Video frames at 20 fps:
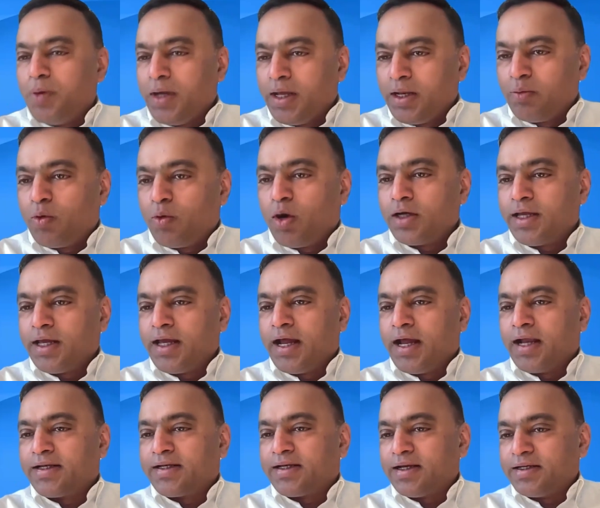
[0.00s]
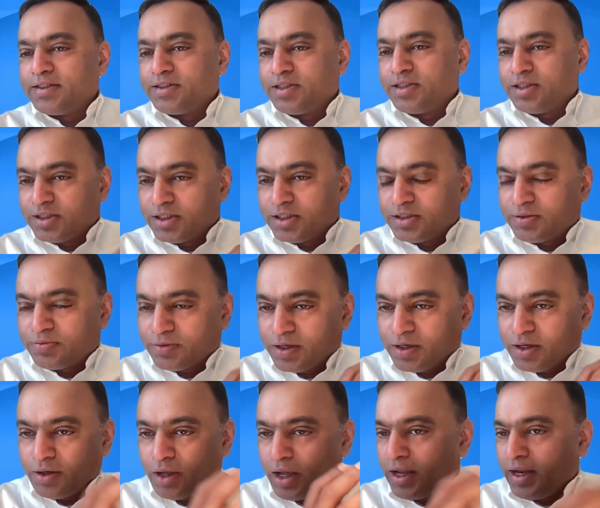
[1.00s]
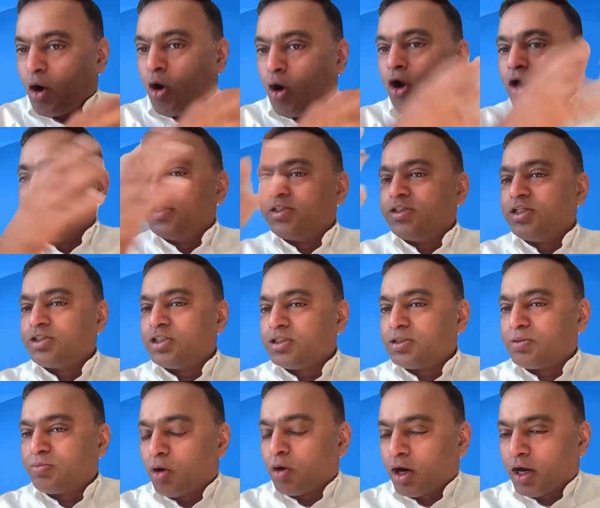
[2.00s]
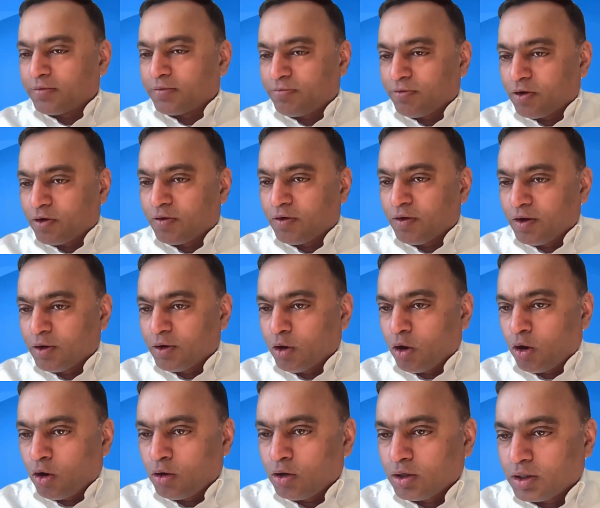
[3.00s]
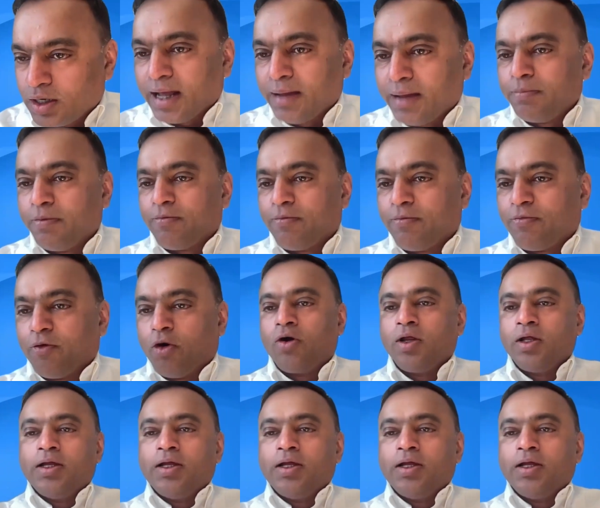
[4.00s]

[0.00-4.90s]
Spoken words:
been working at Decisions, on Decisions products for a long time before.